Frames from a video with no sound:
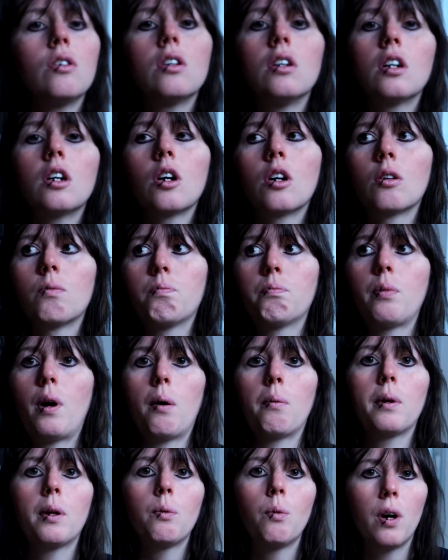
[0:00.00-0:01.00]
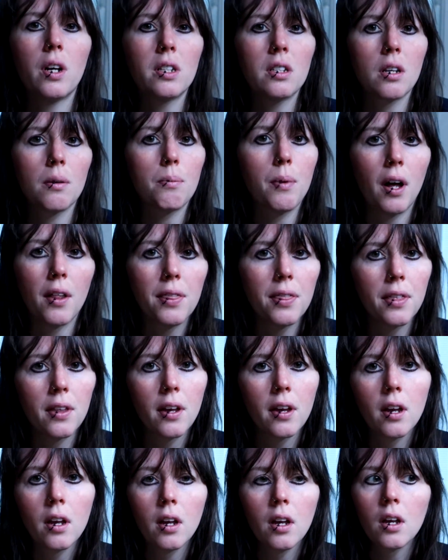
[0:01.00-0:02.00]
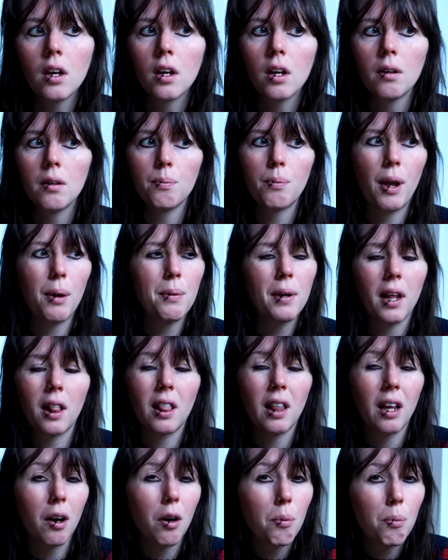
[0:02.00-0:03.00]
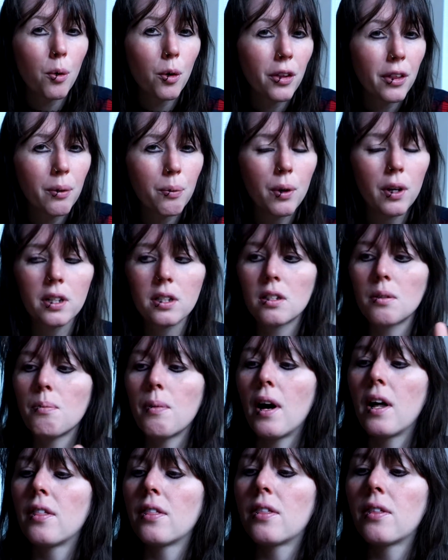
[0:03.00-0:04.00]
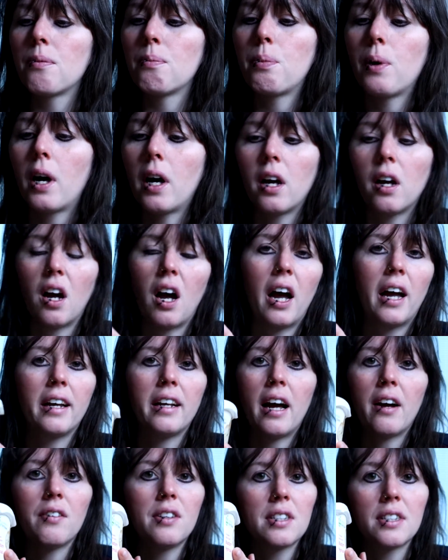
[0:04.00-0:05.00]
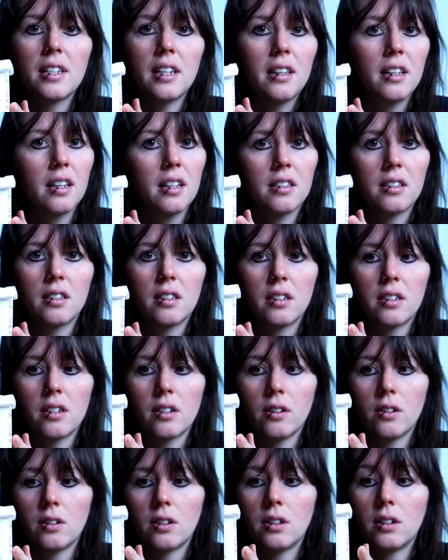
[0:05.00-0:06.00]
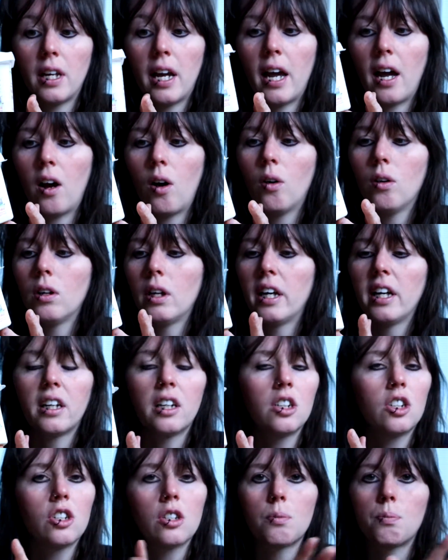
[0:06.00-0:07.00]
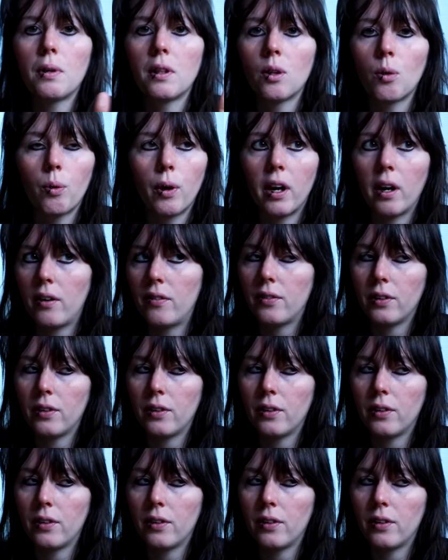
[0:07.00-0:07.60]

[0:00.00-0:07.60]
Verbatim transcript: look probably once a month maybe a little more than once a month, but I haven't seen this until now. It could just been the way I